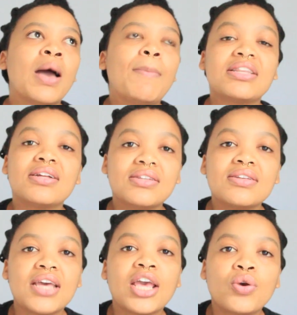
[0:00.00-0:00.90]
But till
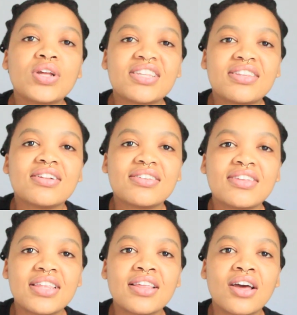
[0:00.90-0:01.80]
today you can still
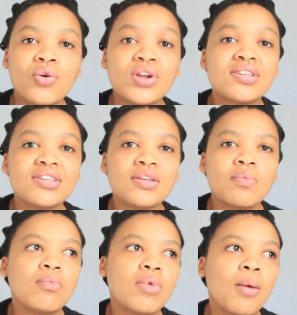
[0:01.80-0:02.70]
see the
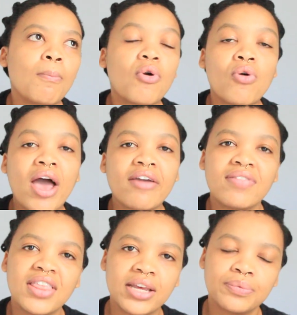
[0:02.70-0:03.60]
racism um,
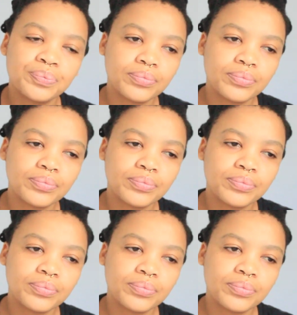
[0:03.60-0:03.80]
arrive there.